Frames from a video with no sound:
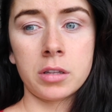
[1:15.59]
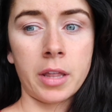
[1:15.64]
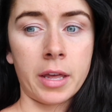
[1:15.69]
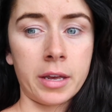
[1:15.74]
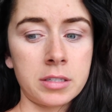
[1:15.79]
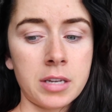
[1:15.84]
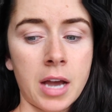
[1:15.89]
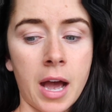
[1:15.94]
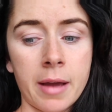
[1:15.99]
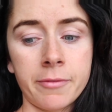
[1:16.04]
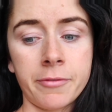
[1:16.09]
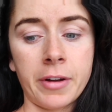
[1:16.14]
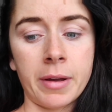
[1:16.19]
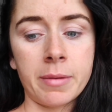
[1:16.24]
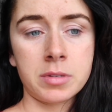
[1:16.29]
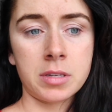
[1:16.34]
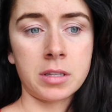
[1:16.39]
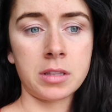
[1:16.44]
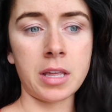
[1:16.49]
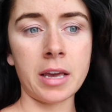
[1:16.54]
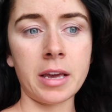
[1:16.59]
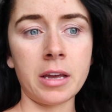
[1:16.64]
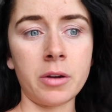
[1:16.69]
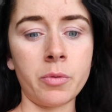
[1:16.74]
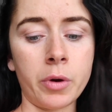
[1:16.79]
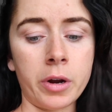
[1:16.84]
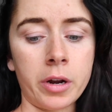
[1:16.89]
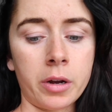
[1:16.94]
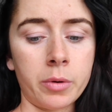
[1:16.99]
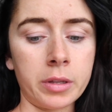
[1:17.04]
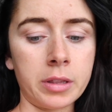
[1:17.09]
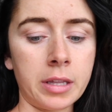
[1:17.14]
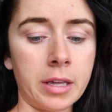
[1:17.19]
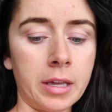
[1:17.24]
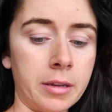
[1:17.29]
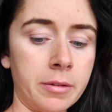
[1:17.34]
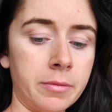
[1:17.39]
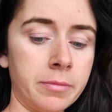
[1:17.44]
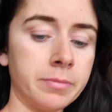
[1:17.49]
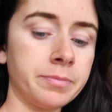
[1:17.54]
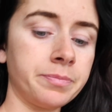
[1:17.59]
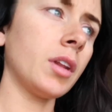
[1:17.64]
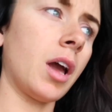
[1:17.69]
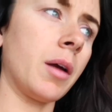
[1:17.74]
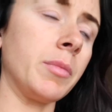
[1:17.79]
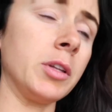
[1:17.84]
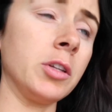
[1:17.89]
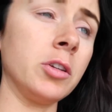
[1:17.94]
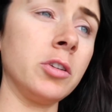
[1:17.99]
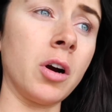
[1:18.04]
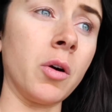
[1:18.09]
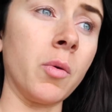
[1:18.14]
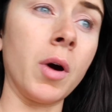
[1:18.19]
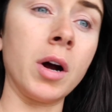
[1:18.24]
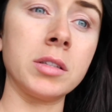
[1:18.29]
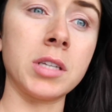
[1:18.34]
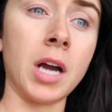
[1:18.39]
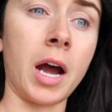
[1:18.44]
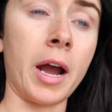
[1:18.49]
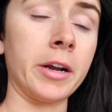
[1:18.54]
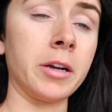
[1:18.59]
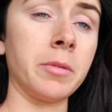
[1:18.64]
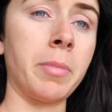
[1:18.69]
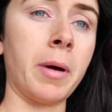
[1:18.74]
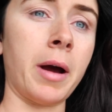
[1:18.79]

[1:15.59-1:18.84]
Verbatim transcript: like time frames that they can work within. I mean, you don't want tired